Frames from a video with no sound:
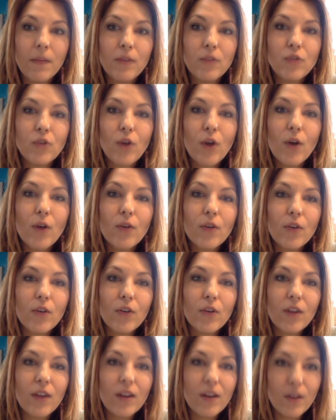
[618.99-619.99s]
Draw or
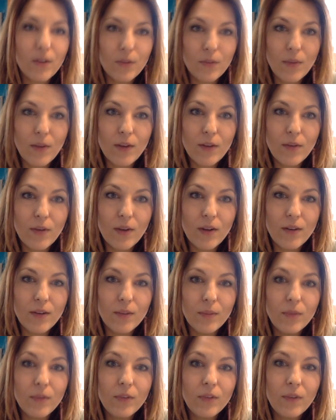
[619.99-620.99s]
create other menu
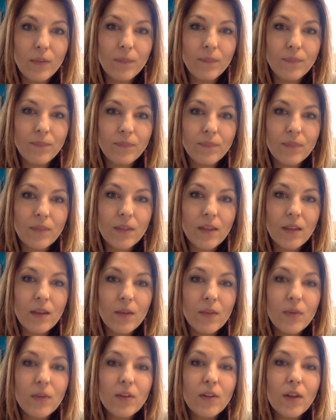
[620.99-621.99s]
items.
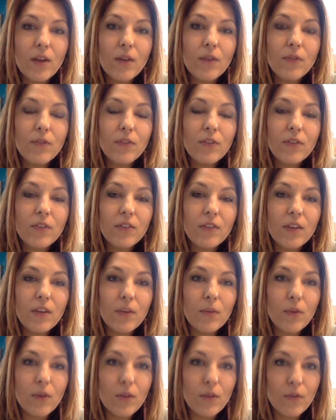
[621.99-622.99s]
We'd love to see
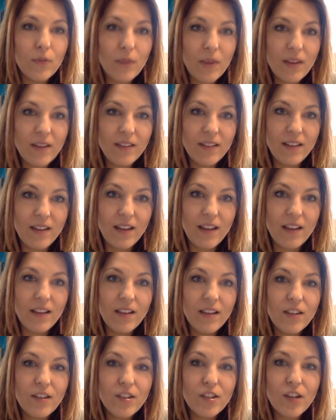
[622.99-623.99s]
what you've made today.
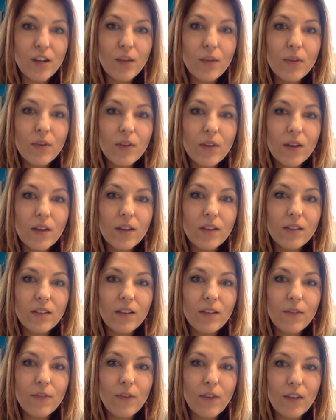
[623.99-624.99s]
Share with us
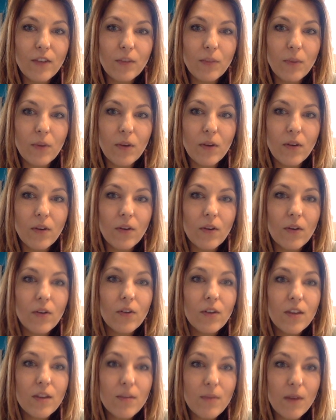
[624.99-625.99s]
on Facebook or
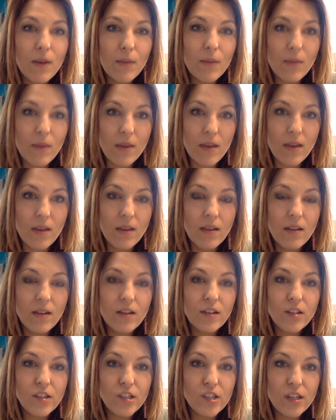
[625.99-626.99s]
email me,
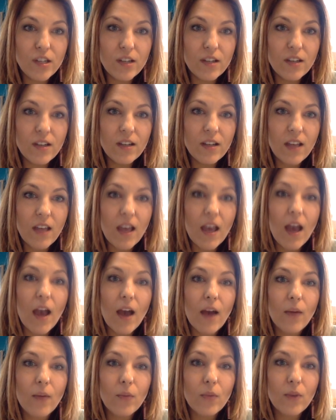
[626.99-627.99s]

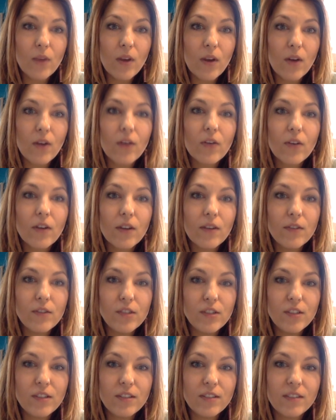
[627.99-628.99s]

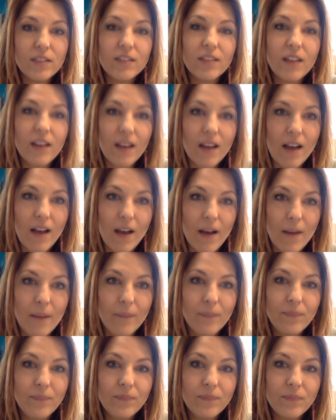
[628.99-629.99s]
Gina@wearecreativegeniuses.com.
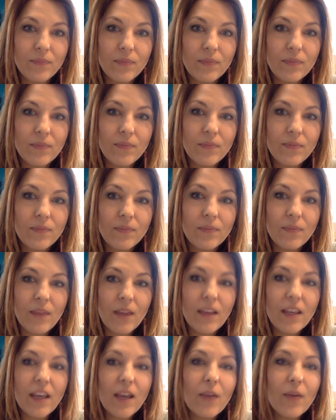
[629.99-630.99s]
I
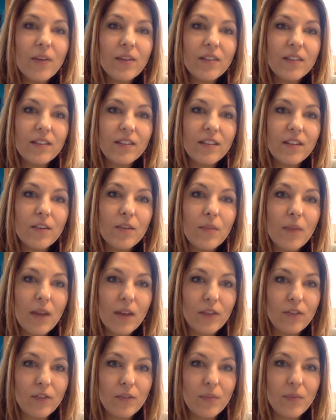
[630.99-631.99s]
can't wait to see your
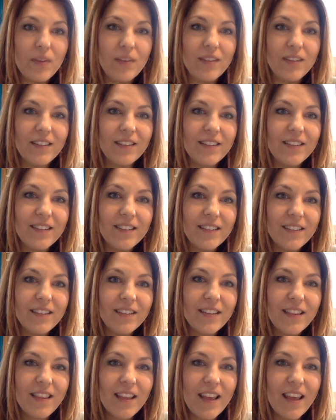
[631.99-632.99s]
masterpieces.
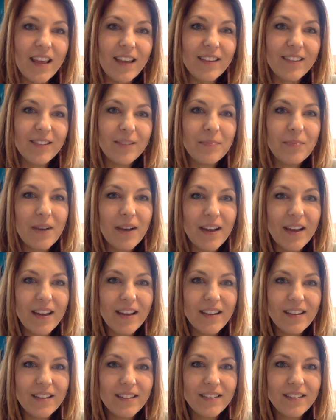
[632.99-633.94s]
Thanks. Bye.